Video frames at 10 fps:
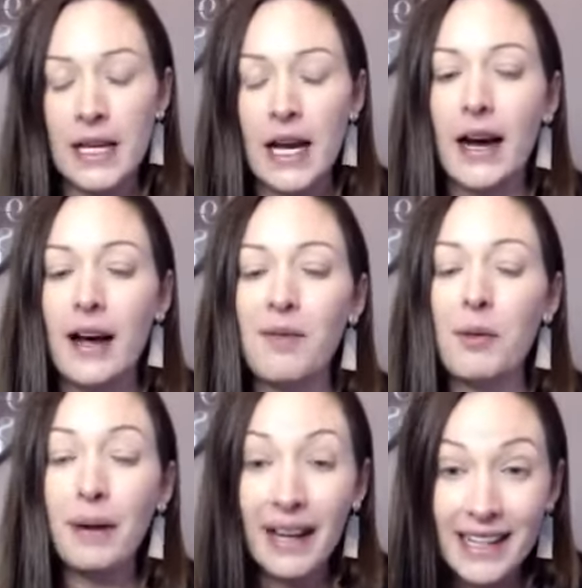
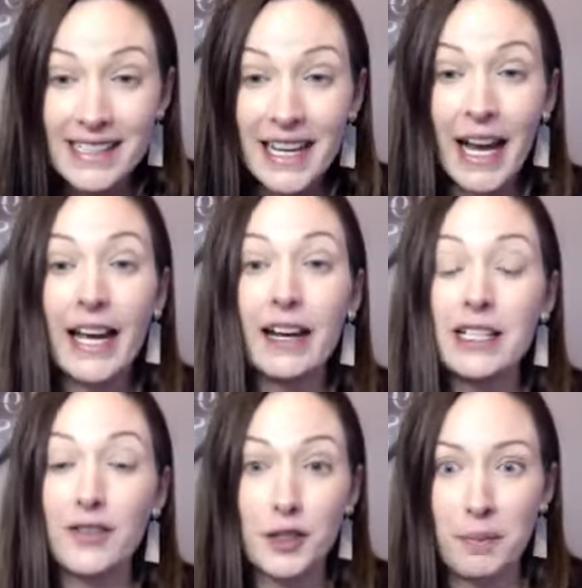But
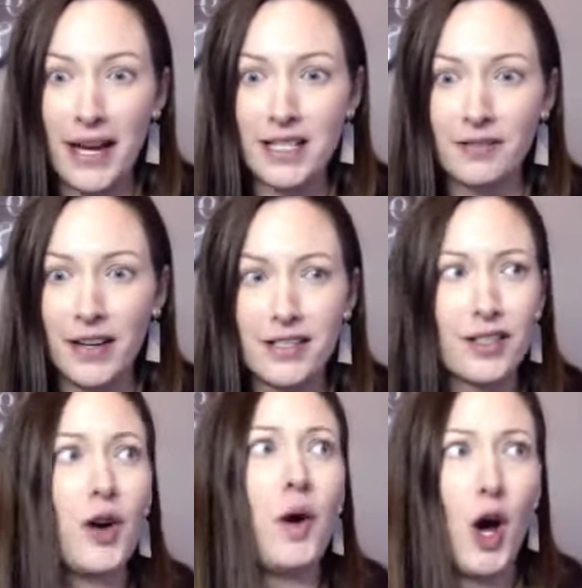as far as pacifiers go,